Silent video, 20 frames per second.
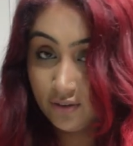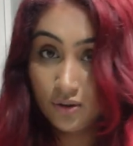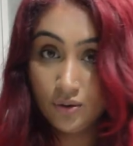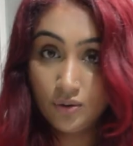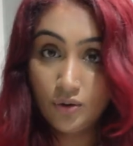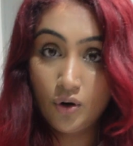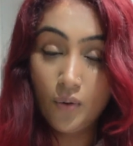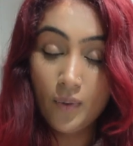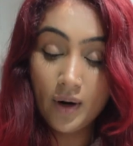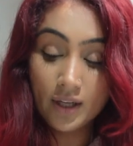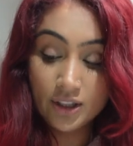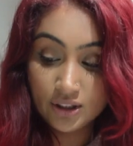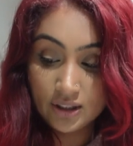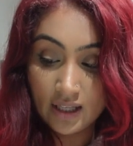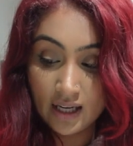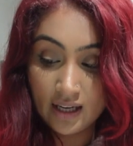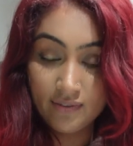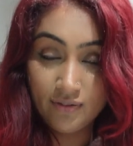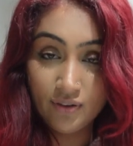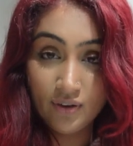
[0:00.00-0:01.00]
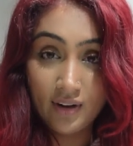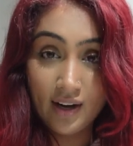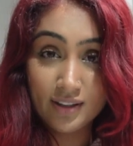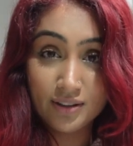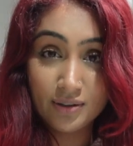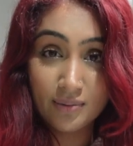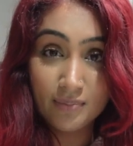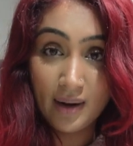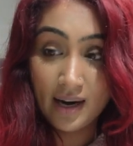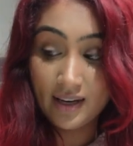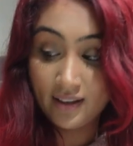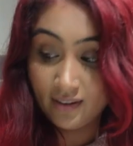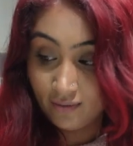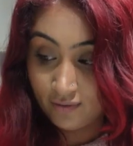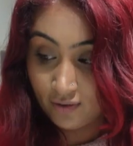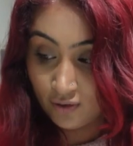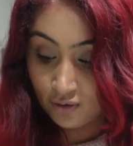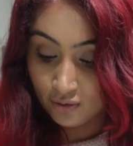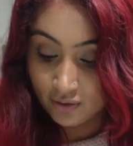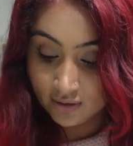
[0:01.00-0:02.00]
So go watch that if you guys are mad
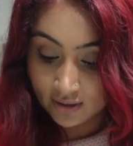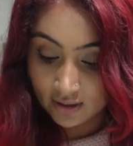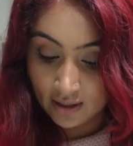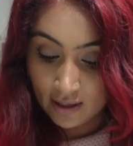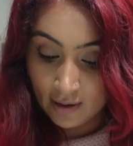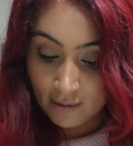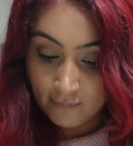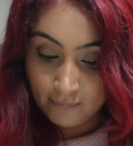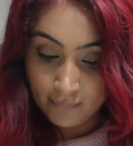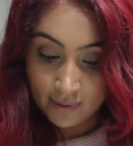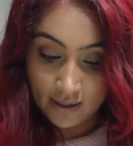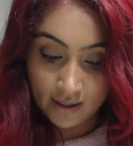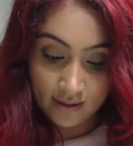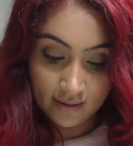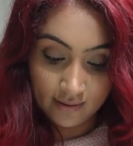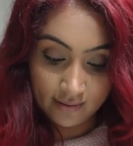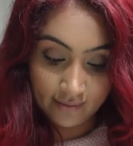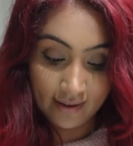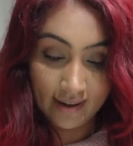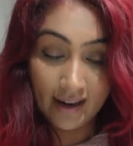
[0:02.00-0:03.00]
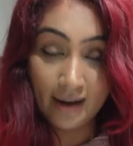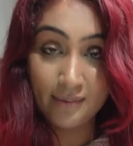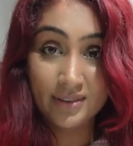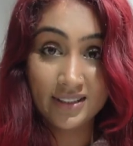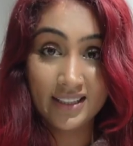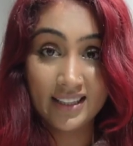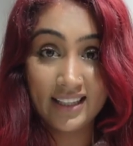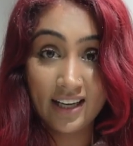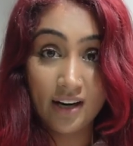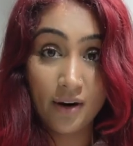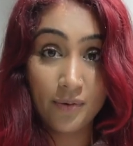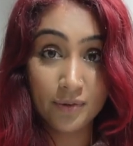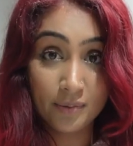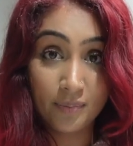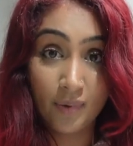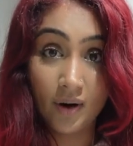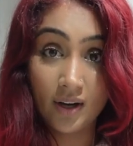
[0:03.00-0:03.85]
confused, but I'm just gonna get on with the